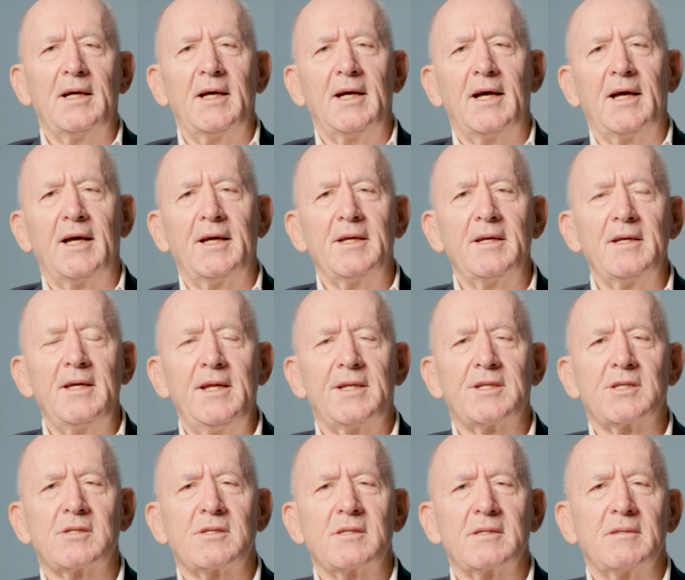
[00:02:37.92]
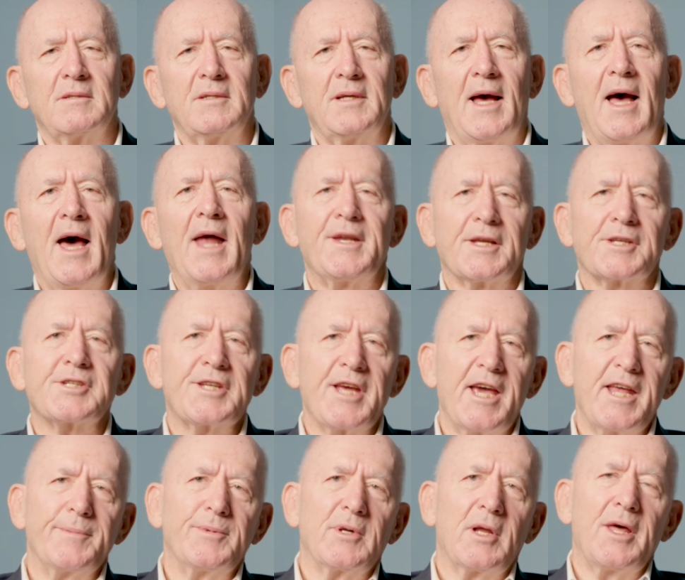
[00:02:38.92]
uh, it's
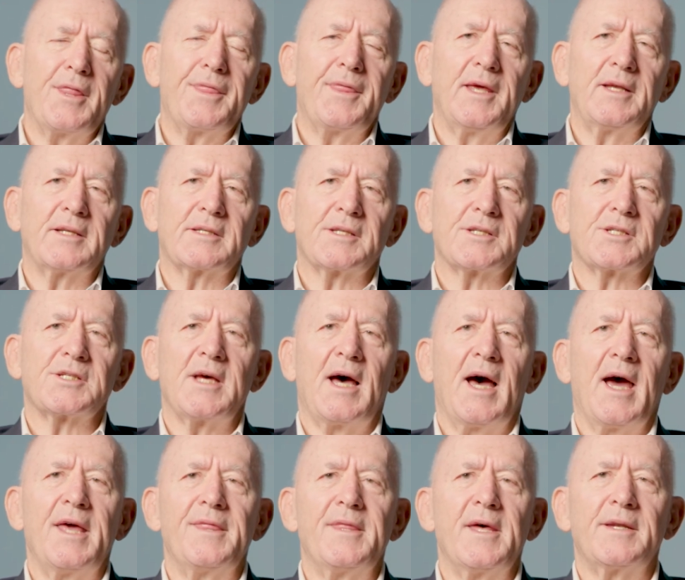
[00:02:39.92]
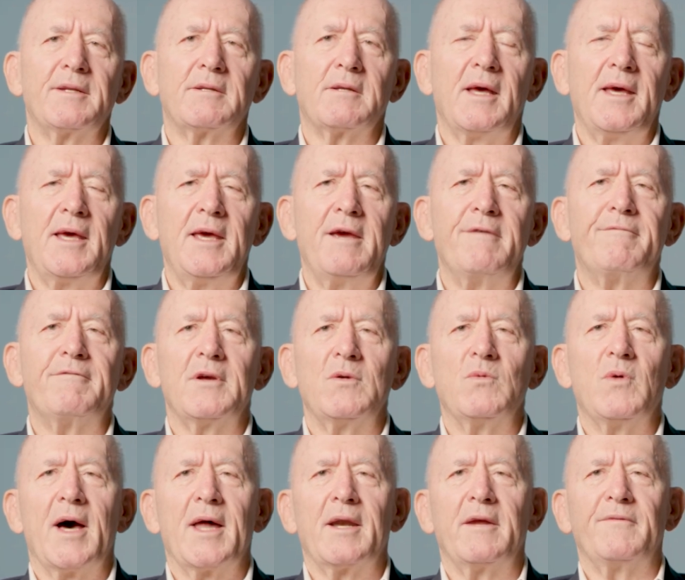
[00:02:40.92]
understandable, I think, to say that every
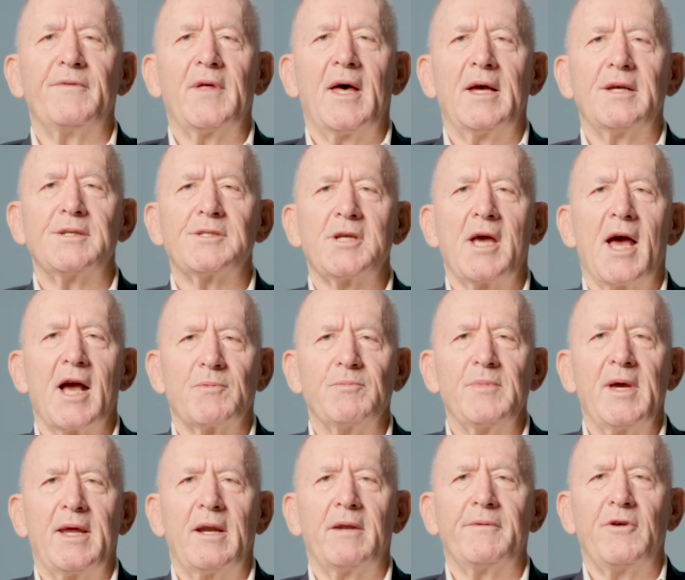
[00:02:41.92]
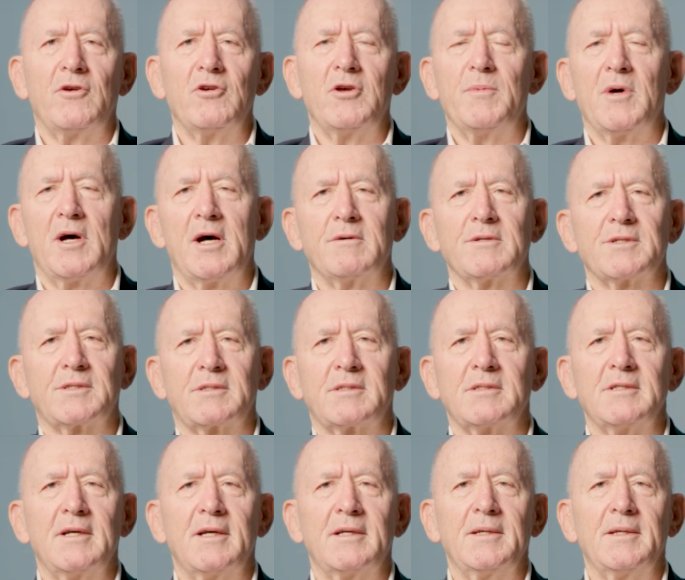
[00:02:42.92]
one of those young men of whom I was